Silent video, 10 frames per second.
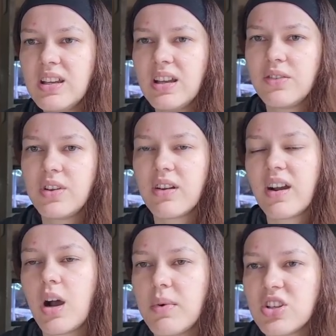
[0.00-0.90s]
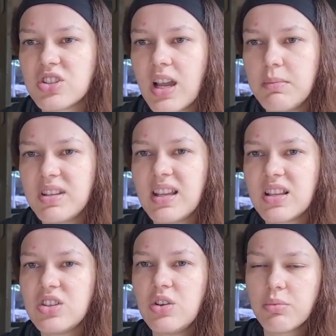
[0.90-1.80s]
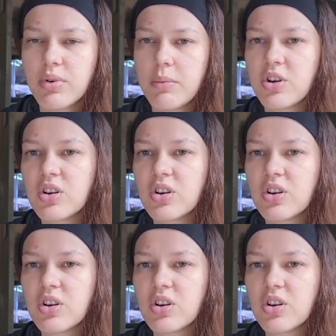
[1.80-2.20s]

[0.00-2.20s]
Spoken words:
and figure out how much time it takes you to prep your